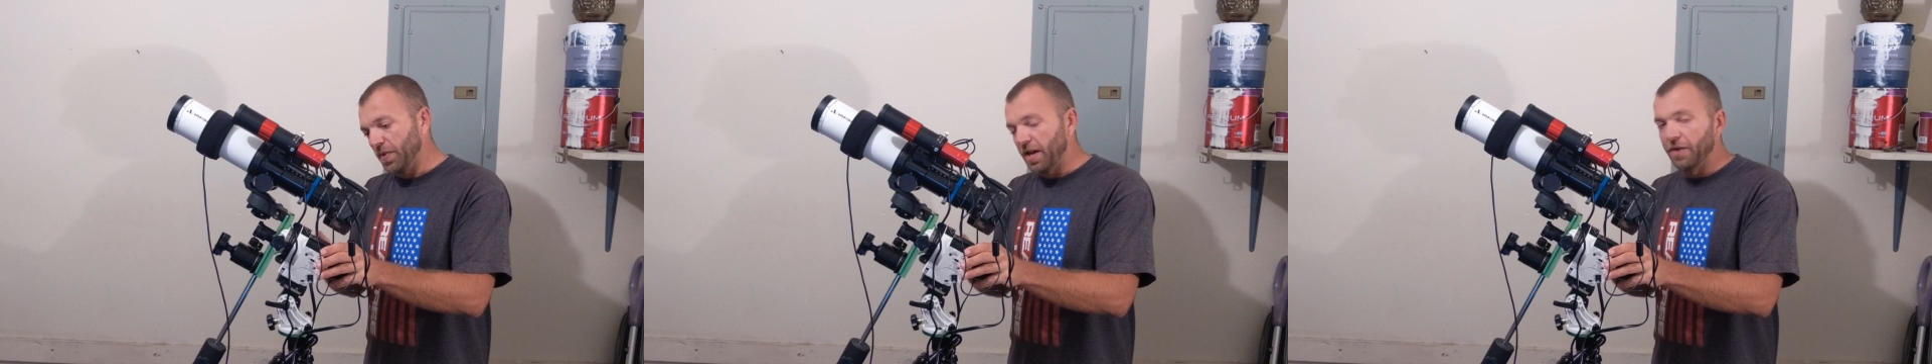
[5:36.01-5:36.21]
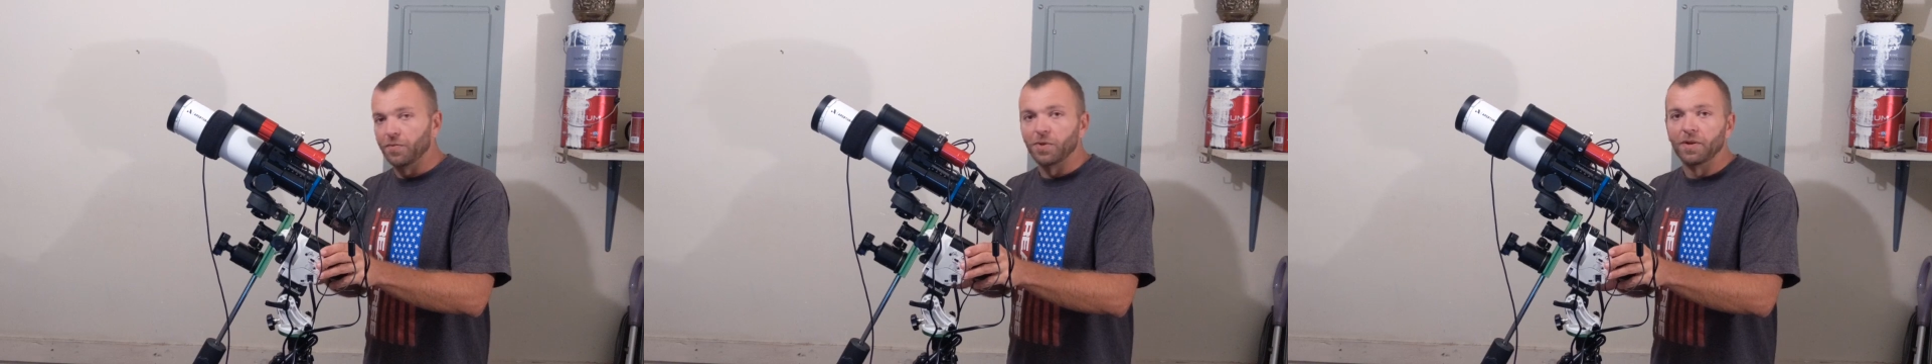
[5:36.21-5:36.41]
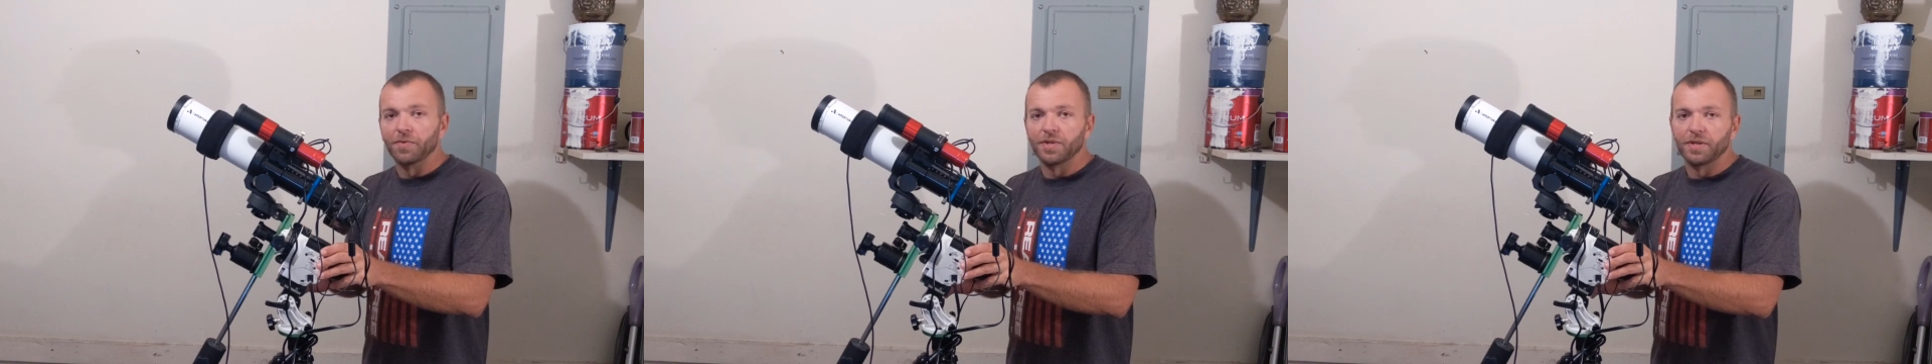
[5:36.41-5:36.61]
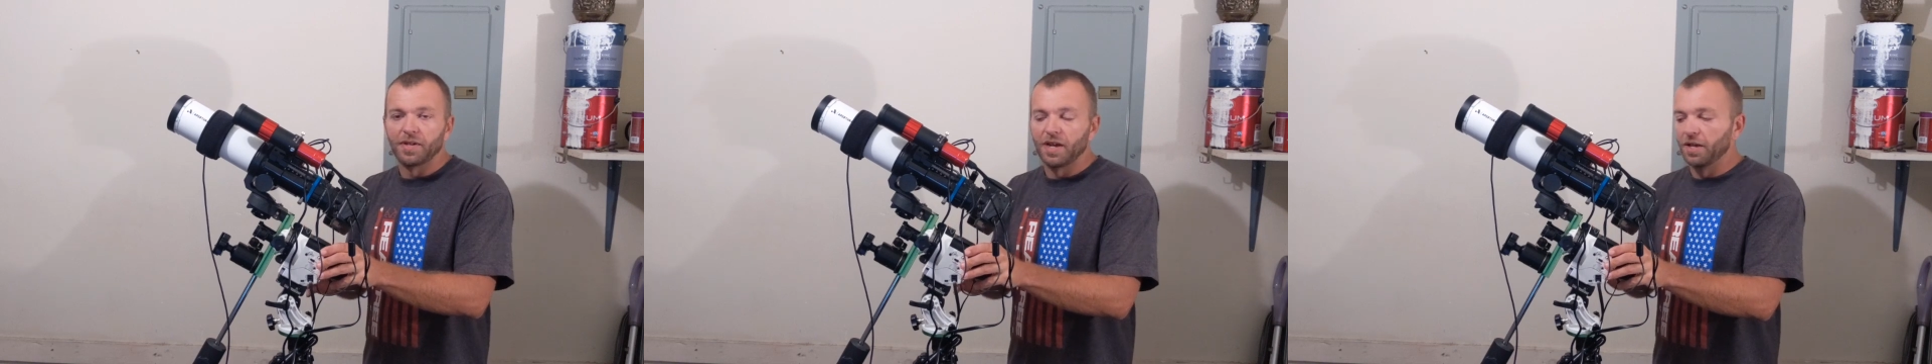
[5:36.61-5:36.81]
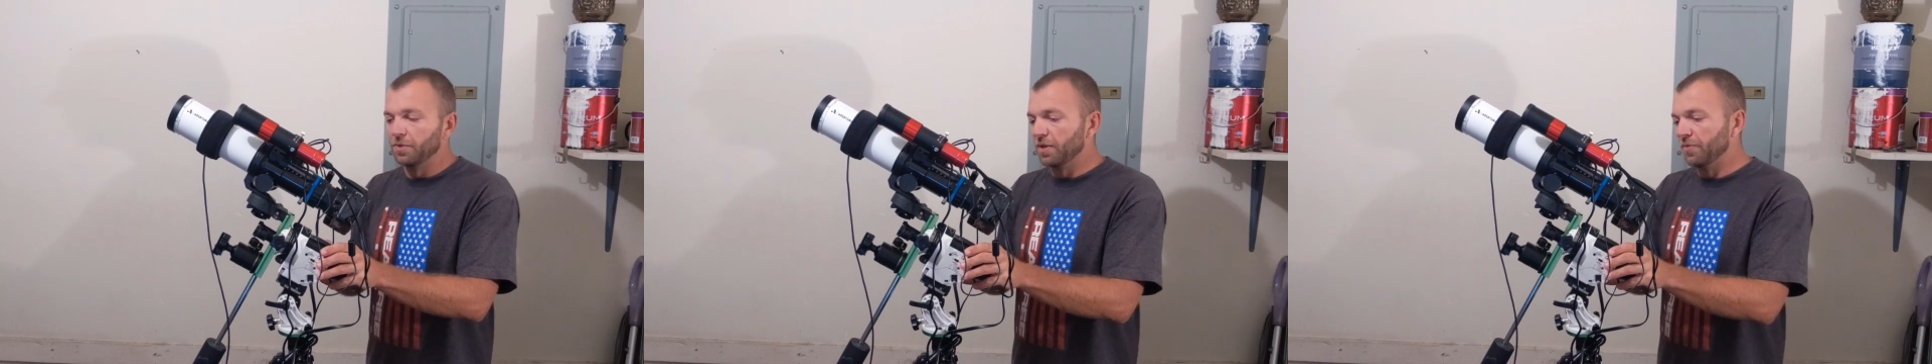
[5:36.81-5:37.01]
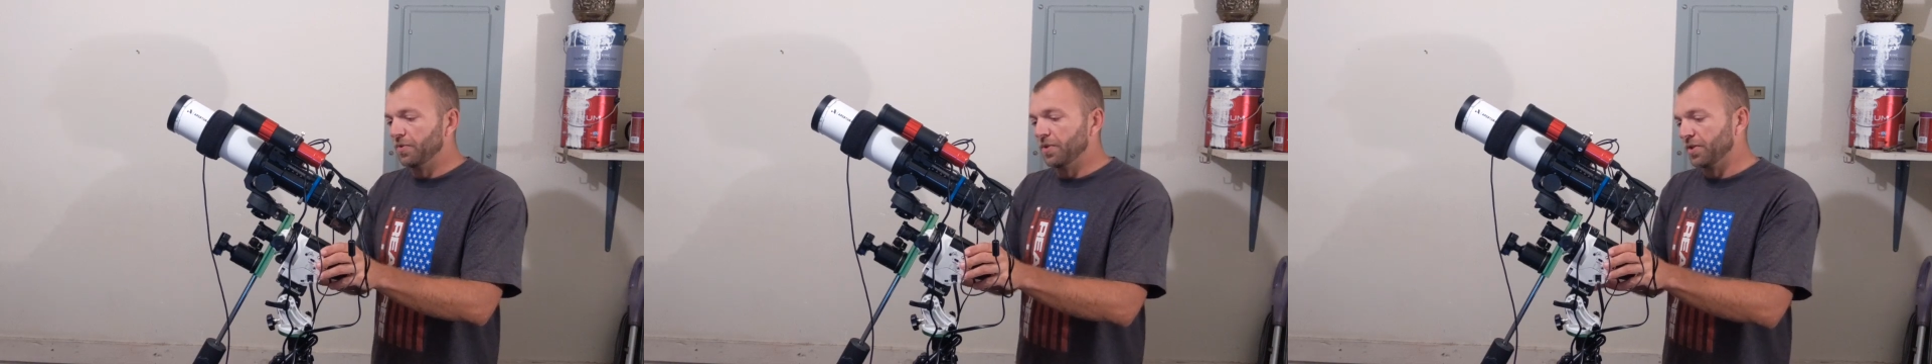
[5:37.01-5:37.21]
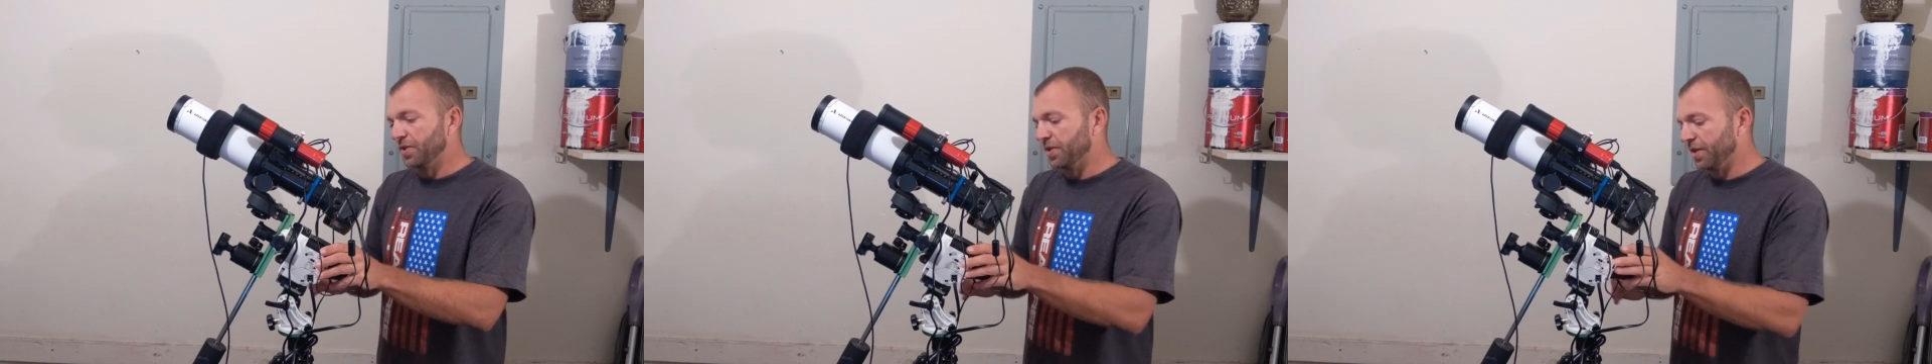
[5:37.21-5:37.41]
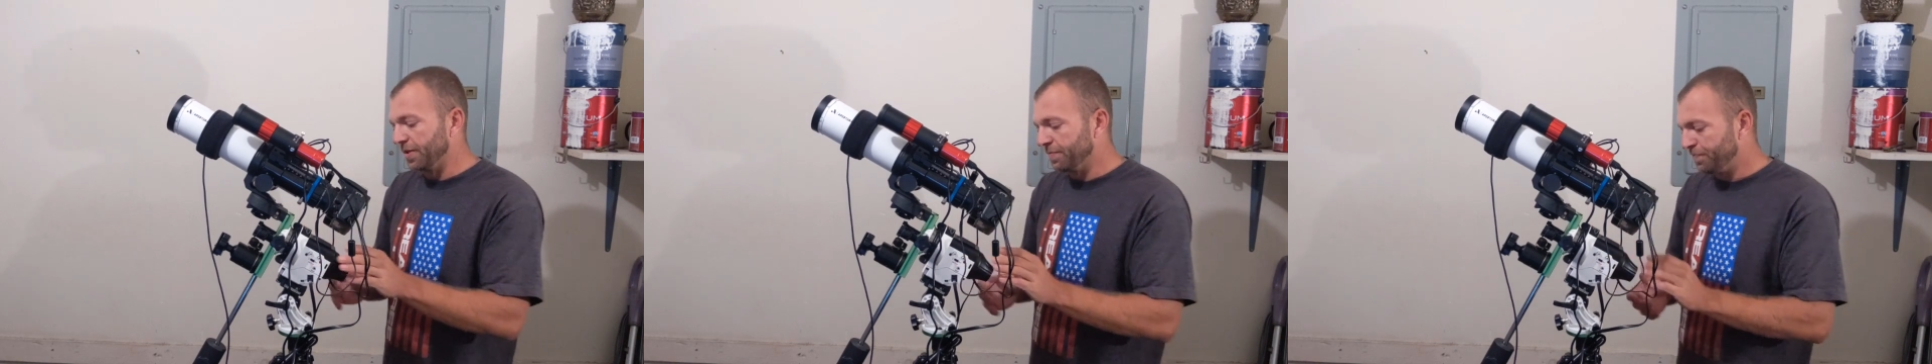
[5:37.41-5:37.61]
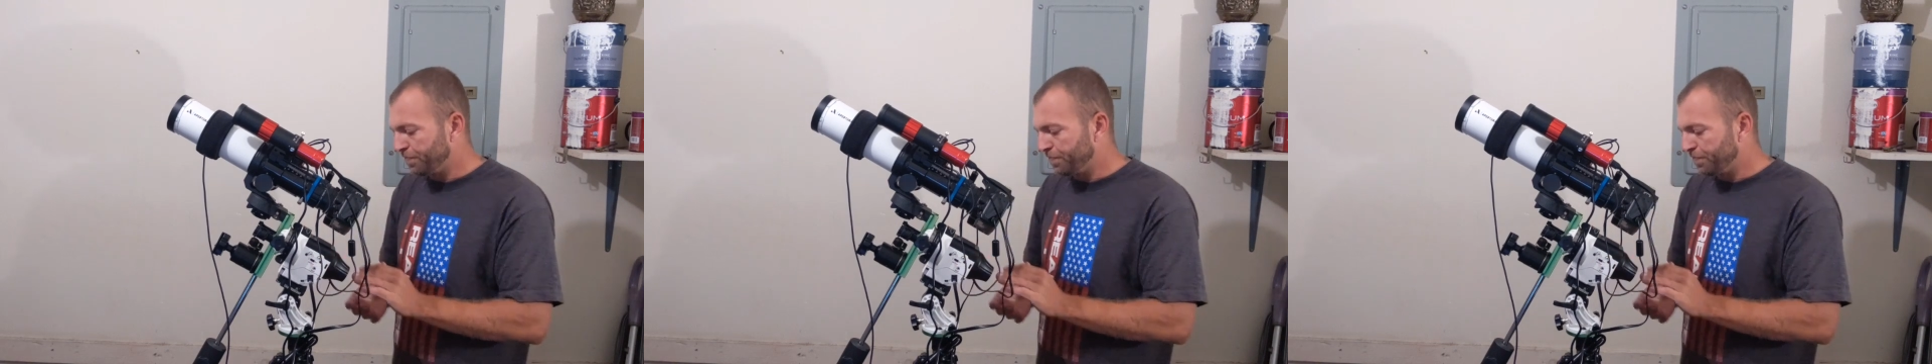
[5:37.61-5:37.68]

I've loved it. I love this thing.